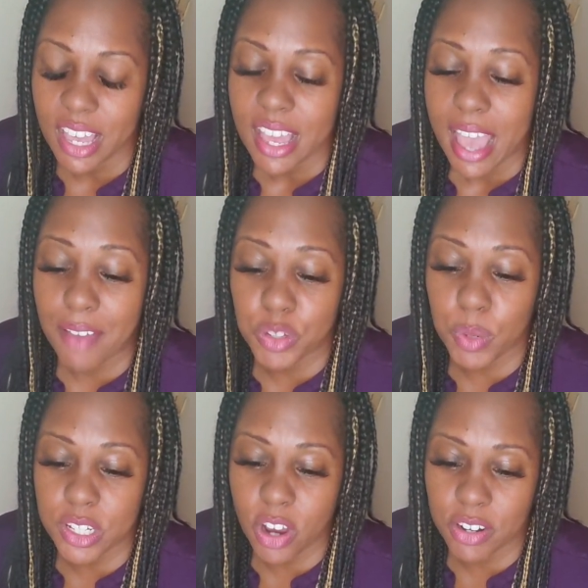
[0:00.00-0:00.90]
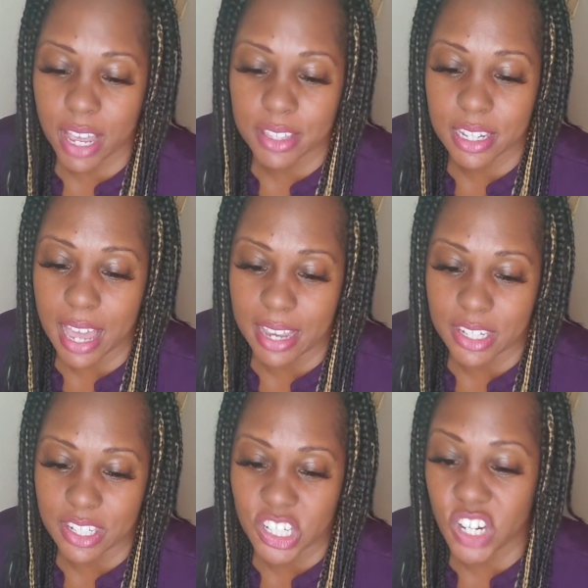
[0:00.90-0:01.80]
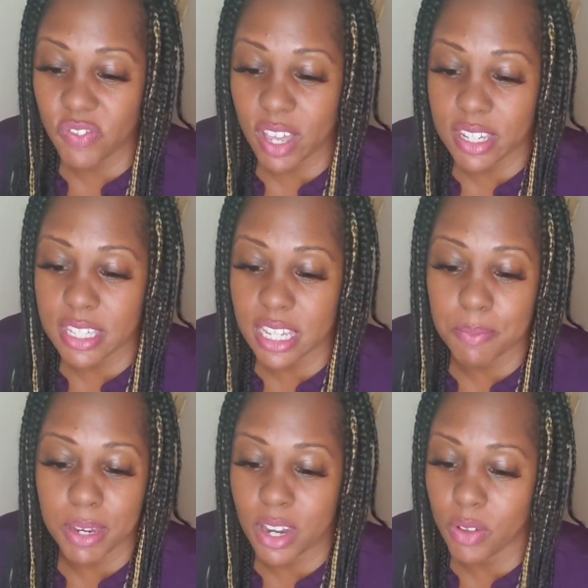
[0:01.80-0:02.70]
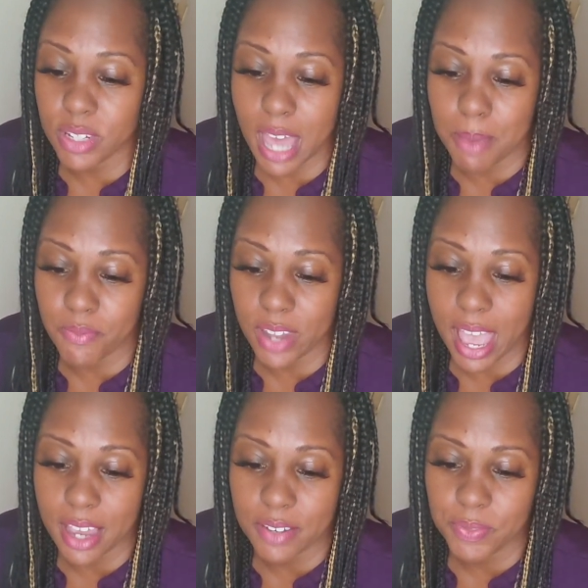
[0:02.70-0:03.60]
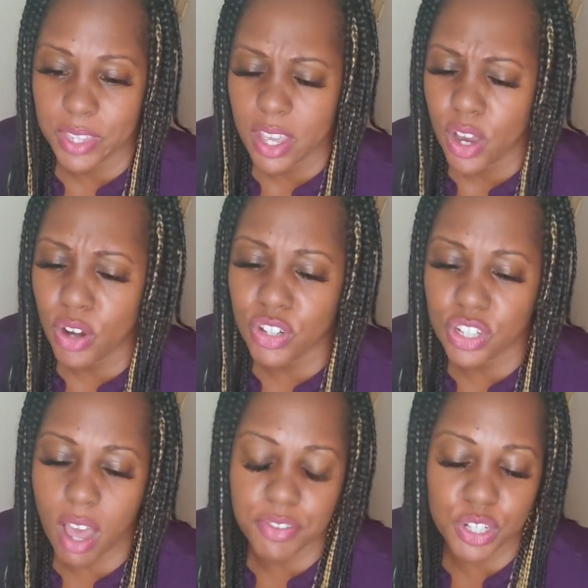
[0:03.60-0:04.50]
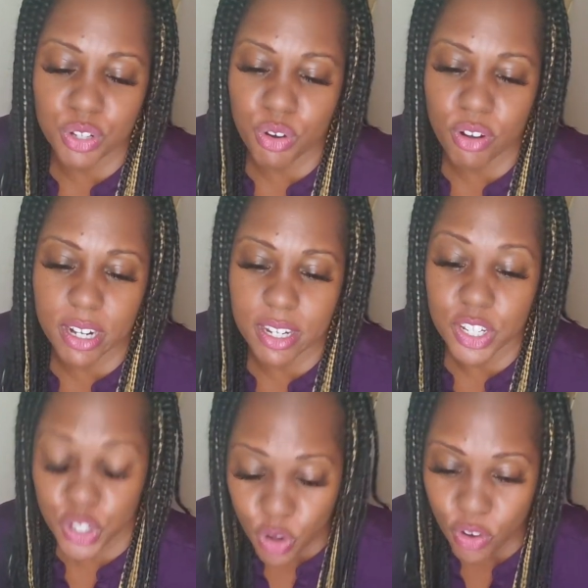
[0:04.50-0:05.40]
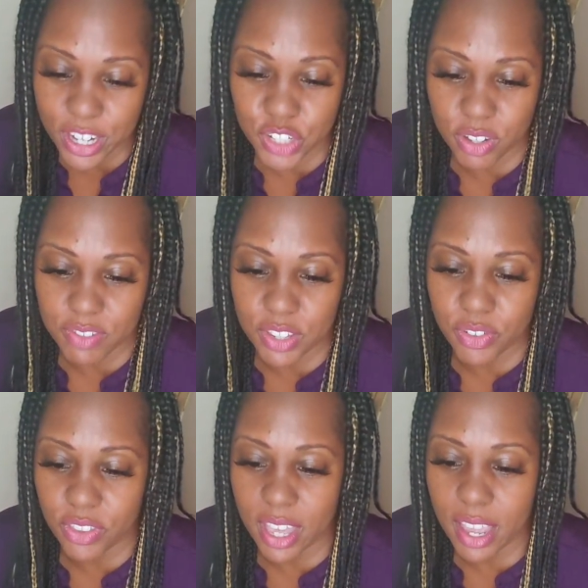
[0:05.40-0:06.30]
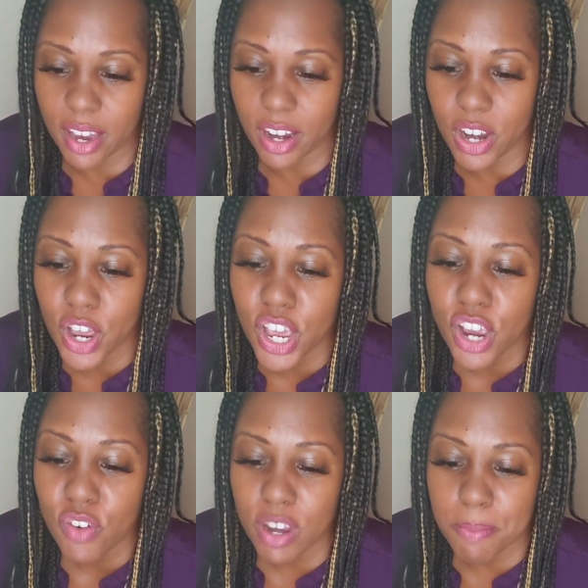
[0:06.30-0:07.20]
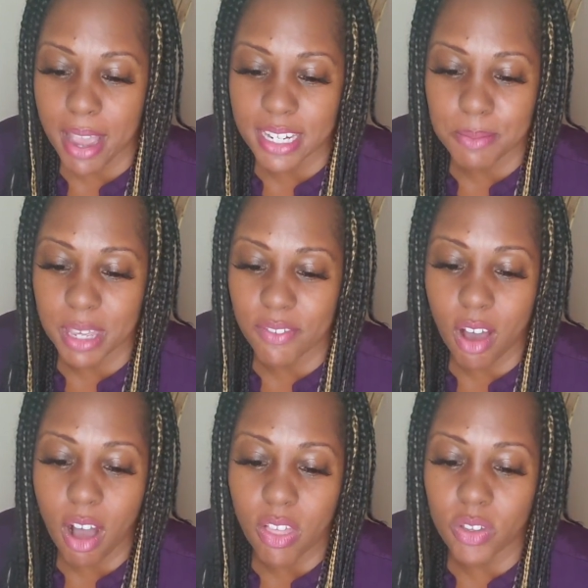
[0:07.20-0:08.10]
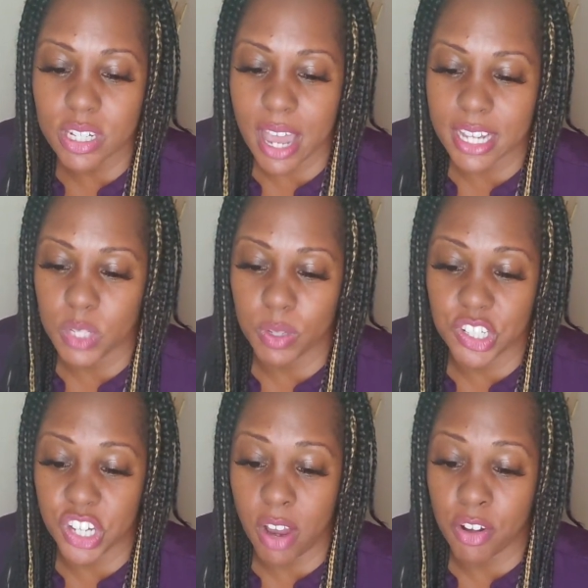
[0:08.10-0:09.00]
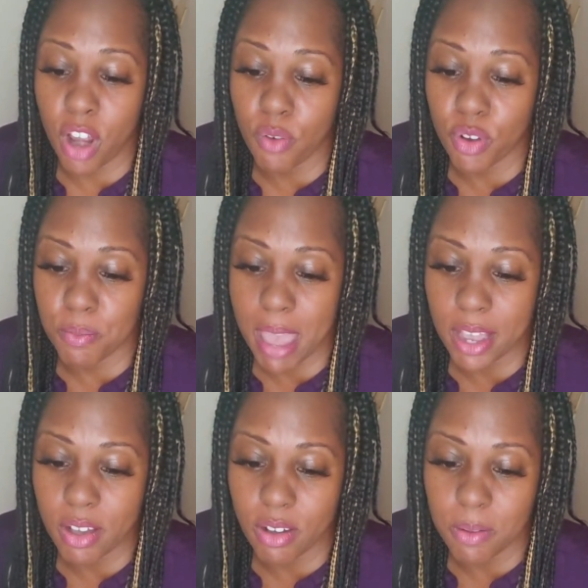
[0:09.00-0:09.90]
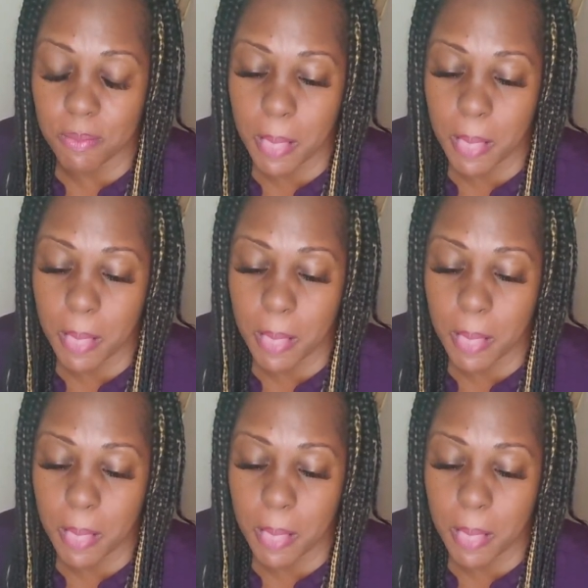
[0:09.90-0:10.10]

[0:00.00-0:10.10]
After we turned out the lights, she fell asleep in no time flat. Her soft snoring drifted through the air, reminding me of all those nights we'd shared in our room back home.